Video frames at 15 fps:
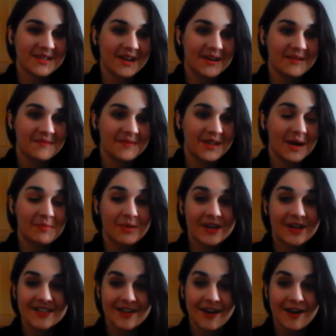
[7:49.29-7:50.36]
Well, that
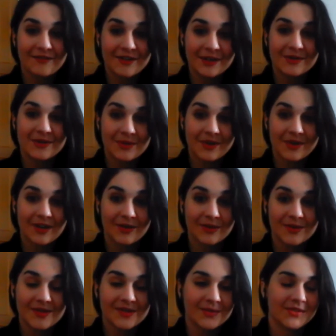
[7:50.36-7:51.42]
brings our video to a
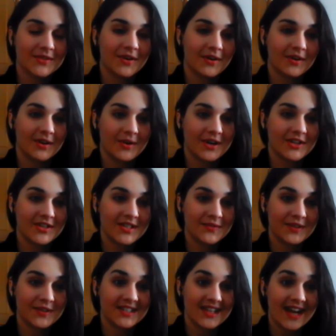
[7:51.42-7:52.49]
close. Those are all our questions
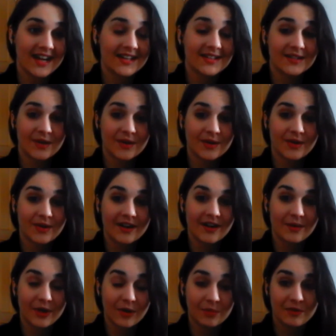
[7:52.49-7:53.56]
for today. So
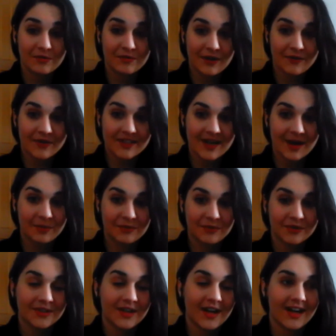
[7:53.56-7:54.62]
we hope you found this
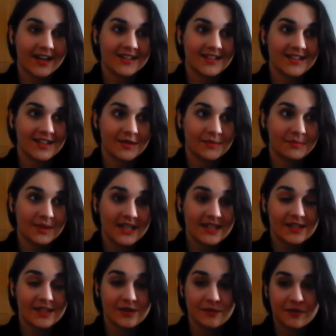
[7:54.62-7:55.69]
helpful, and
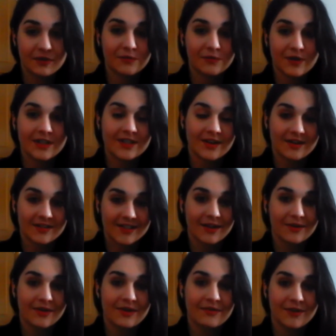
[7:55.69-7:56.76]
please do feel free to
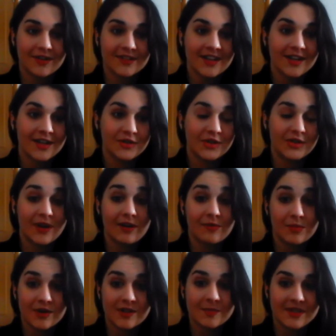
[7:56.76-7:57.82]
contact Grayfords should you have
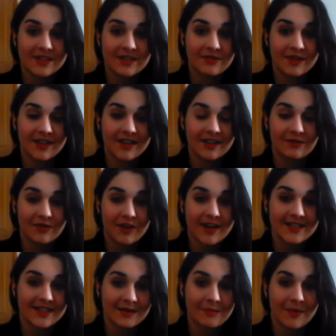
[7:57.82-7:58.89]
more specific
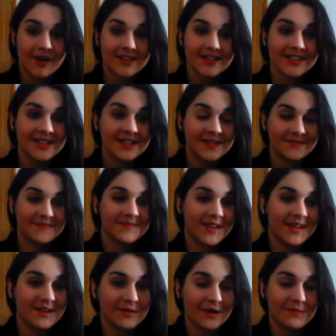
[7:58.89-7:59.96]
advice in mind.
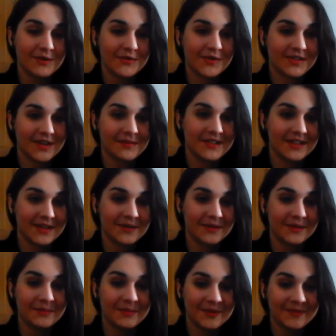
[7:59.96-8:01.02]
Thank you very much for your time today, Harut.